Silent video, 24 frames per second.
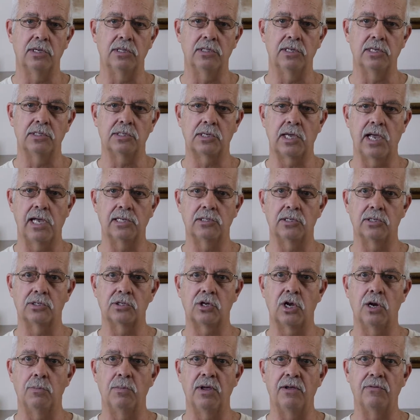In this case, it's
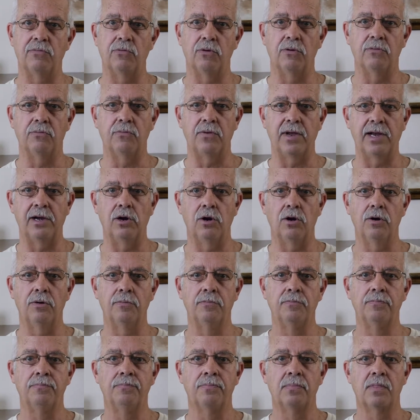going to be for a feeder.
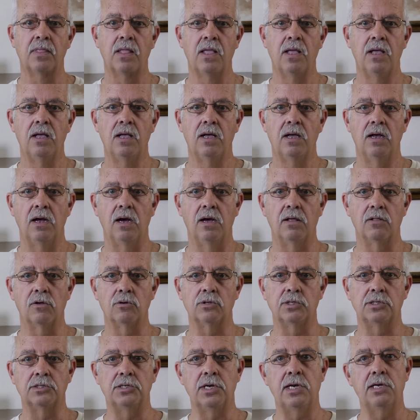
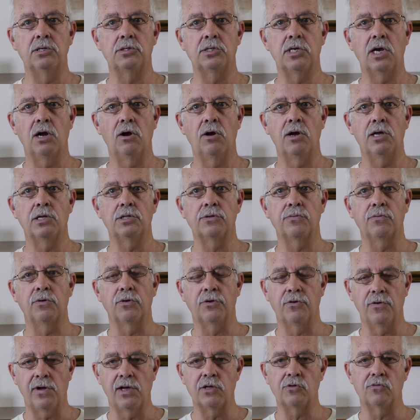There's a T series for
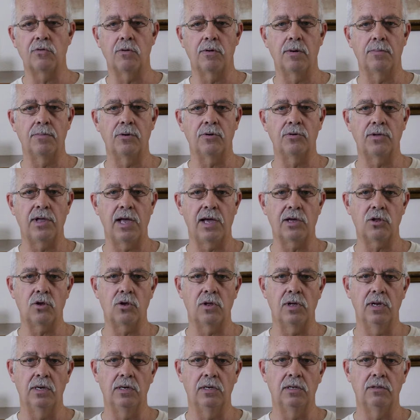transformer
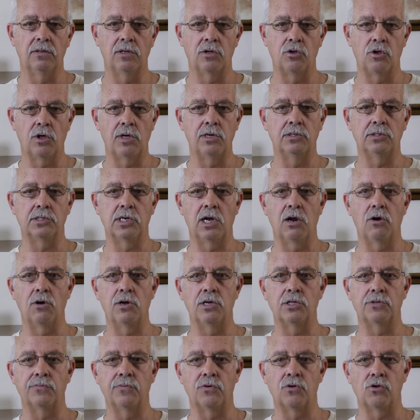protection, the G
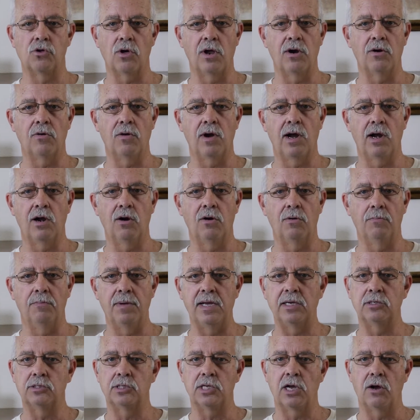series for generator,
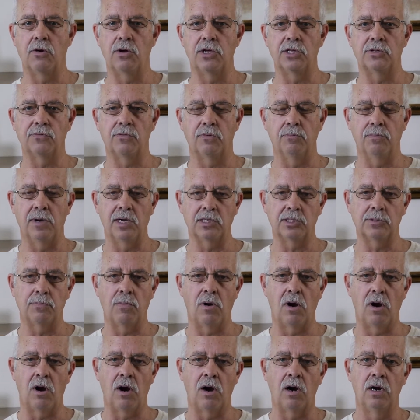B series for bus
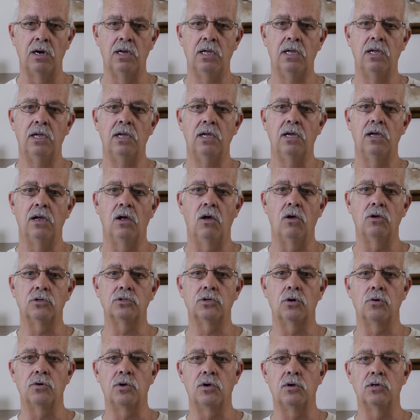bar,
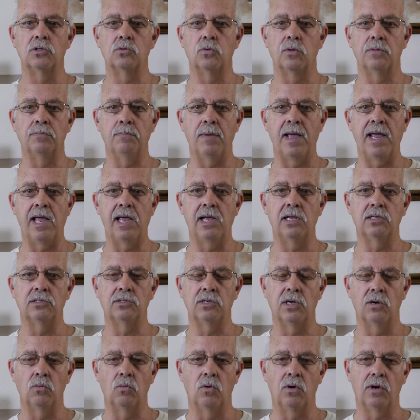also used with mains,
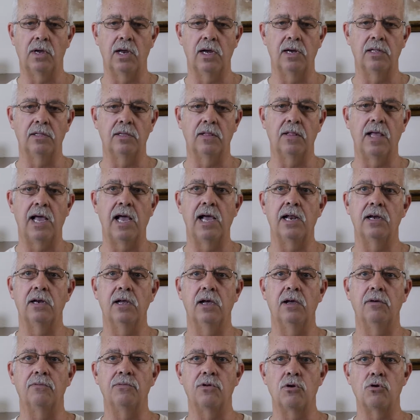and we'll get into that in
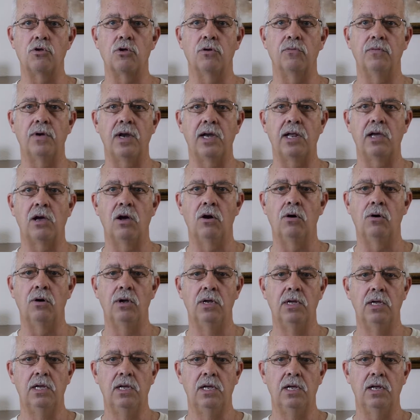a future video.
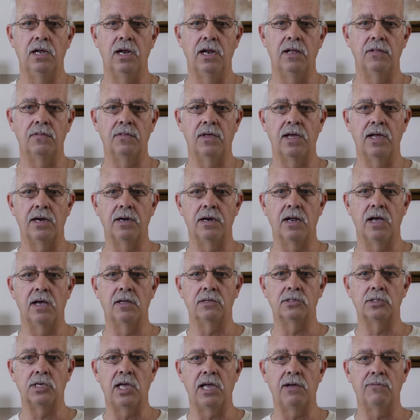And then
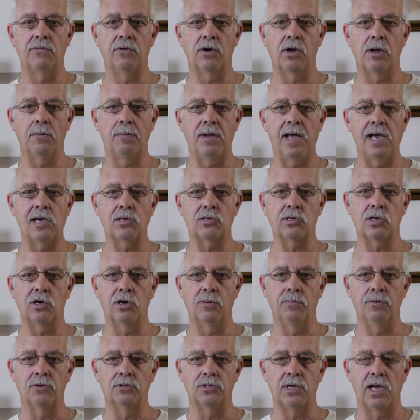C for
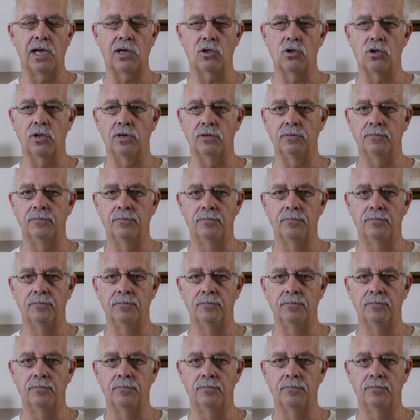capacitor protection.